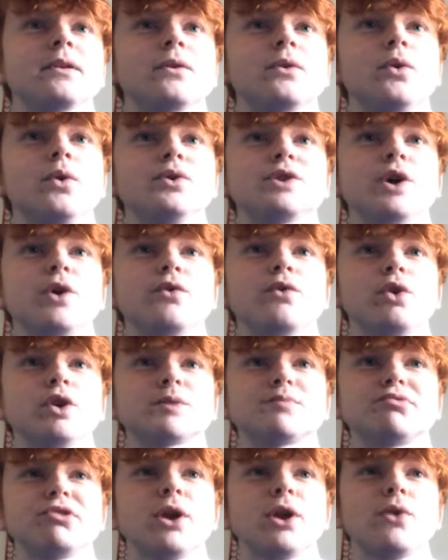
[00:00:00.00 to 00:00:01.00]
Also, of course,
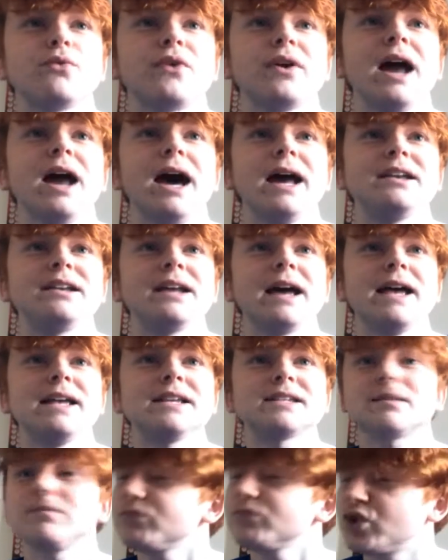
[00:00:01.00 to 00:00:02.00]
Bruno
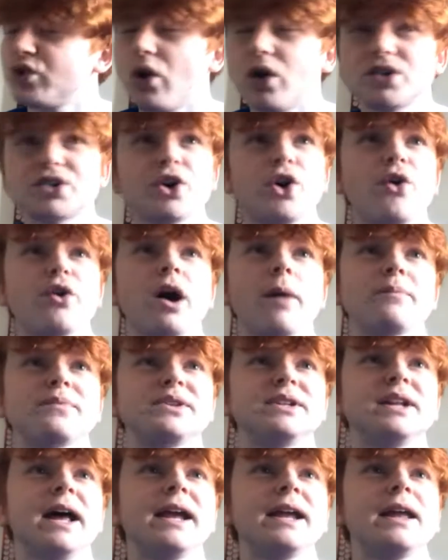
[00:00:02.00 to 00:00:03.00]
Fernandes got to turn up
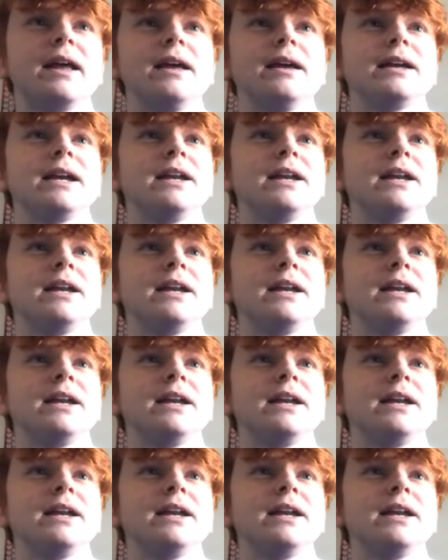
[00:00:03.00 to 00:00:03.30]
today.